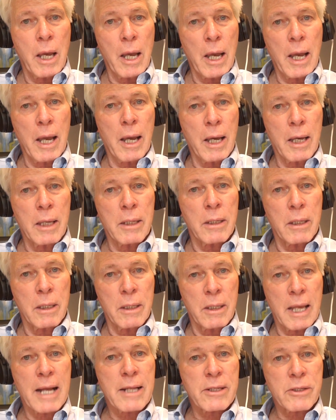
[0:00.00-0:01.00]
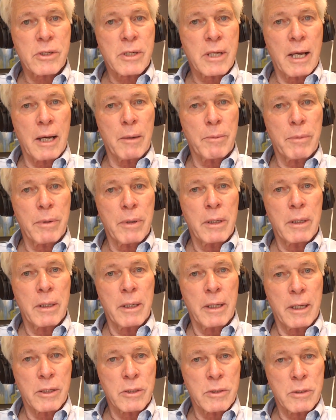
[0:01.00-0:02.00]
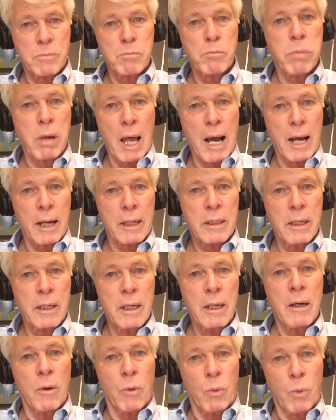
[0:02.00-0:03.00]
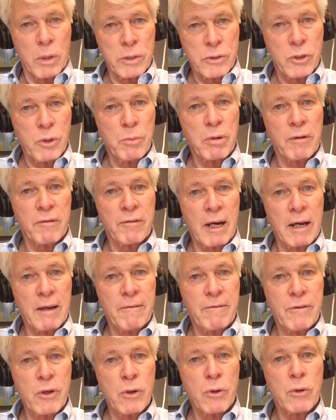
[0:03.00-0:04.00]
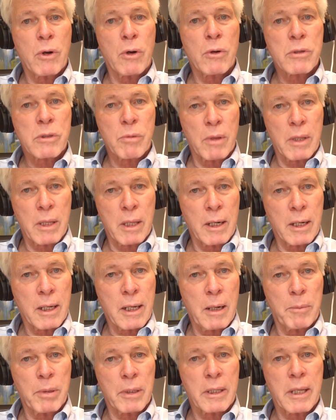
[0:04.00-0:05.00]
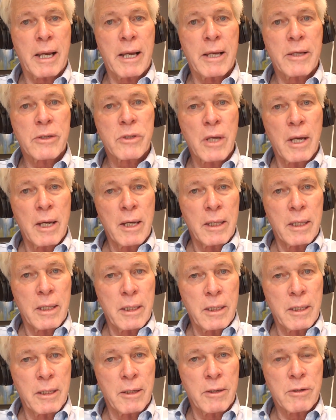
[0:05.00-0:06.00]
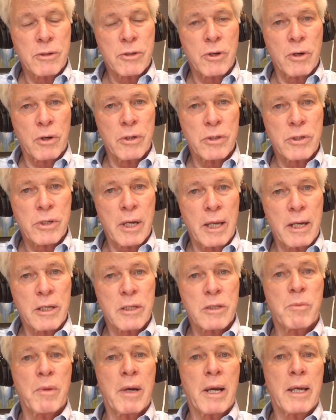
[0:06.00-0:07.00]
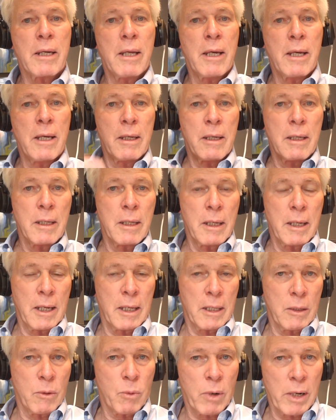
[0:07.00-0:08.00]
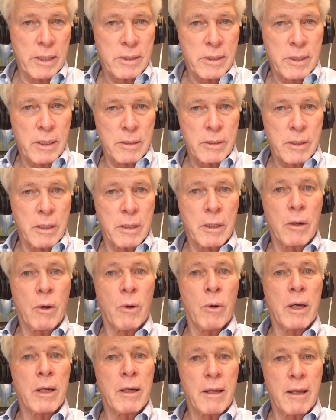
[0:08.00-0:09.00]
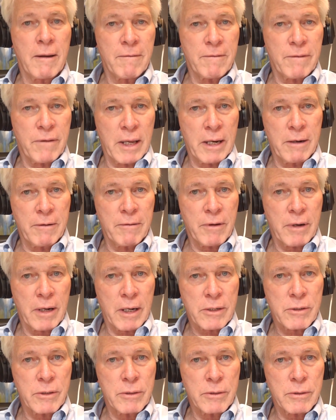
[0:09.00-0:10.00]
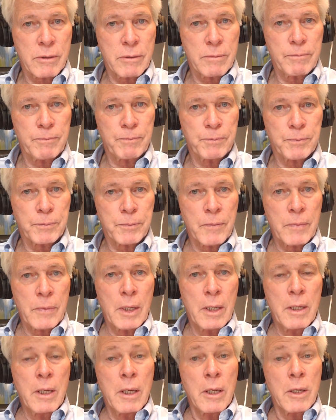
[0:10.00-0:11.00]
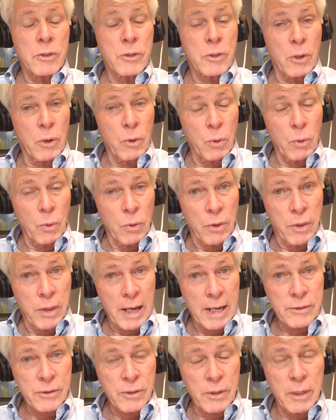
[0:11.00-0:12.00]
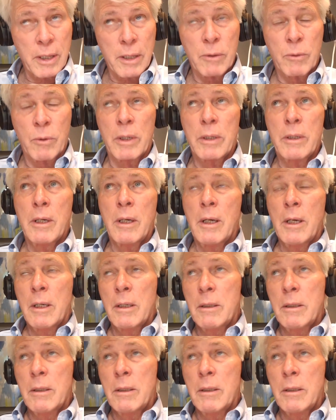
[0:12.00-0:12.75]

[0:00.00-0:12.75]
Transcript: And that step is blocked. Once you provide fucose, within a couple days, the sugar chain is made and the white cells can go in and fight infections. So that's another one.